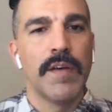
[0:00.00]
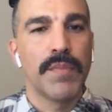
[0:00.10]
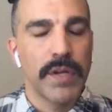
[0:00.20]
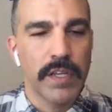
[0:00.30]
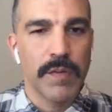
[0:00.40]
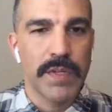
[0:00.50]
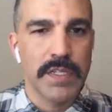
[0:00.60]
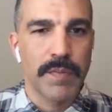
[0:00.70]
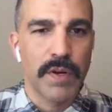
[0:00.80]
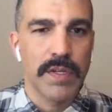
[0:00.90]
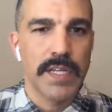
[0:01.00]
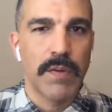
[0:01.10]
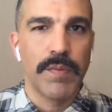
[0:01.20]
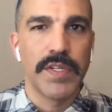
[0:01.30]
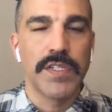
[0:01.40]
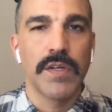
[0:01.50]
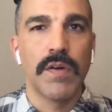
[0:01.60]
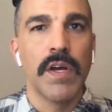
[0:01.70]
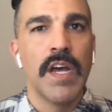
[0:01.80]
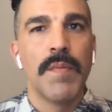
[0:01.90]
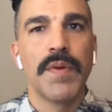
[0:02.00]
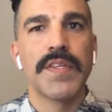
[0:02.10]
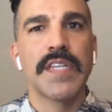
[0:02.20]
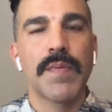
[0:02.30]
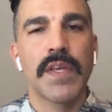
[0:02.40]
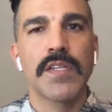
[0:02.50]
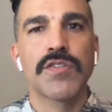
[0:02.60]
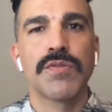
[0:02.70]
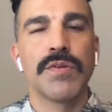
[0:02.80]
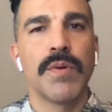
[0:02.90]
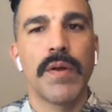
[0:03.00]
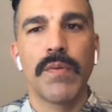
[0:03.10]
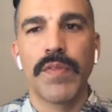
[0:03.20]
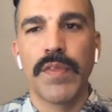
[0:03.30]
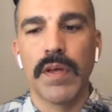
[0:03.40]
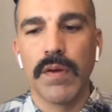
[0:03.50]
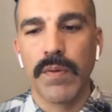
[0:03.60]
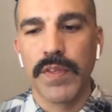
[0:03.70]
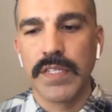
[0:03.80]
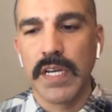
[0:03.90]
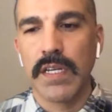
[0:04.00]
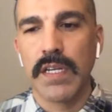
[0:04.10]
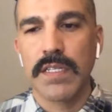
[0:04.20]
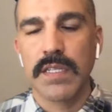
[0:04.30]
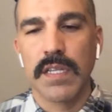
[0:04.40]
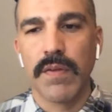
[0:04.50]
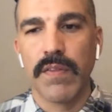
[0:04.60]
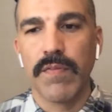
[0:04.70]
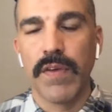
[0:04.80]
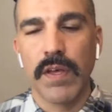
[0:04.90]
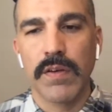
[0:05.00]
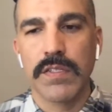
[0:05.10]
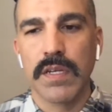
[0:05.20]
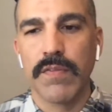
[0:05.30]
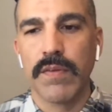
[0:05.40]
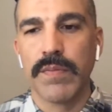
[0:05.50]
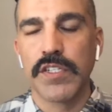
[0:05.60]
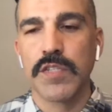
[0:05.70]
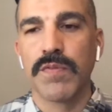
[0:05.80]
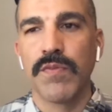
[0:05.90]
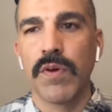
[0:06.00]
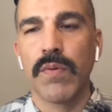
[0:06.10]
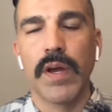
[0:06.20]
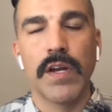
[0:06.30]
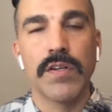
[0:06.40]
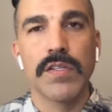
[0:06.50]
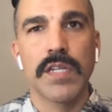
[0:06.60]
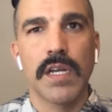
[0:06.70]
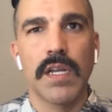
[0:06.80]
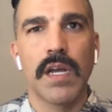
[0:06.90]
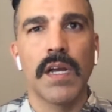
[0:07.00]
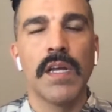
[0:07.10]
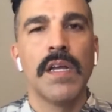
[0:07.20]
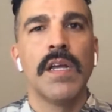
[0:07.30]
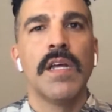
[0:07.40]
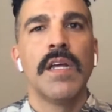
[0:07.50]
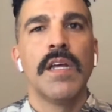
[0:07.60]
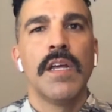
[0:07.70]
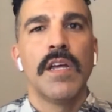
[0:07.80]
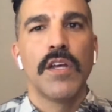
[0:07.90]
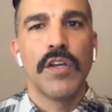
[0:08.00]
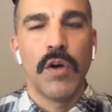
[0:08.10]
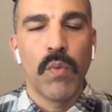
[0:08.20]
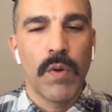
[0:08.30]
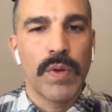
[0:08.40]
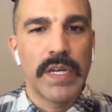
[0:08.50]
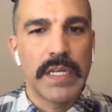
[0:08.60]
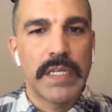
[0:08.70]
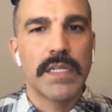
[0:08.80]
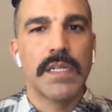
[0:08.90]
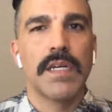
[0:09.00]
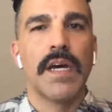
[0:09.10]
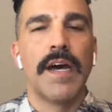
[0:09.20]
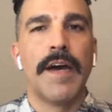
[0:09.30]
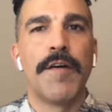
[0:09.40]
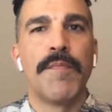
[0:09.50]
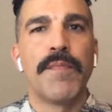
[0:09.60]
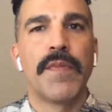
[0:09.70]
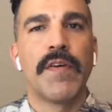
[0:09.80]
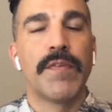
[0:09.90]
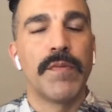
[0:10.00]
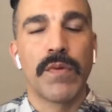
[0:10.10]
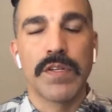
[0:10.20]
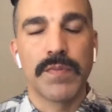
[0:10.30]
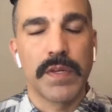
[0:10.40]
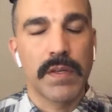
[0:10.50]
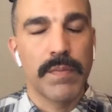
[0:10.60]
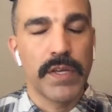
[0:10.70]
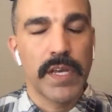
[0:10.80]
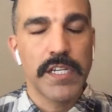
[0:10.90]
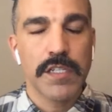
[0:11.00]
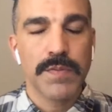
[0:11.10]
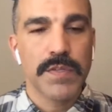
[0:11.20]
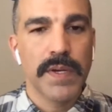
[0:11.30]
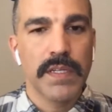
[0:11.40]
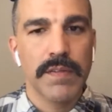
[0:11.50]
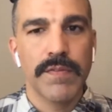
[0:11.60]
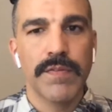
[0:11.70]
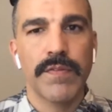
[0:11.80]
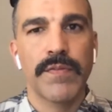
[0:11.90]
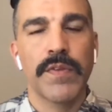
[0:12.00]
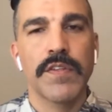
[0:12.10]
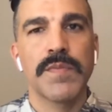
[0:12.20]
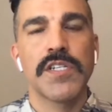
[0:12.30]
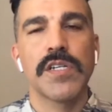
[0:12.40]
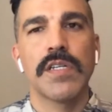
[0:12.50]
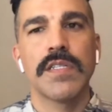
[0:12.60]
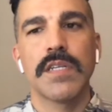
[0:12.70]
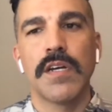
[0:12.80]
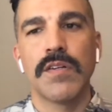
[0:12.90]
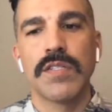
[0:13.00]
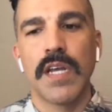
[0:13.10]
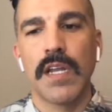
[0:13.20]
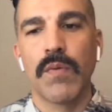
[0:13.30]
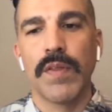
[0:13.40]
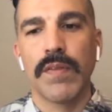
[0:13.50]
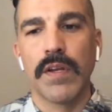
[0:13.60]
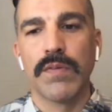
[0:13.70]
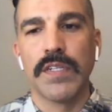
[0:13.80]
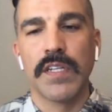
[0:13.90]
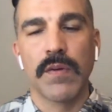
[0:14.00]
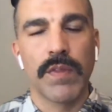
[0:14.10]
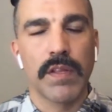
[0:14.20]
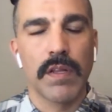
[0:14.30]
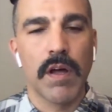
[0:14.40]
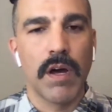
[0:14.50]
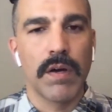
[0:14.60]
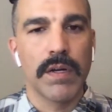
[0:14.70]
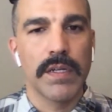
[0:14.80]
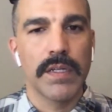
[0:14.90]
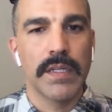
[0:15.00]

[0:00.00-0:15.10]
putting humans on Mars that will be too. But the same thing is true, right, with the techniques and the failures of the missions before, right? Understanding what we need from the communications perspective for those missions, understanding what, dealing with the long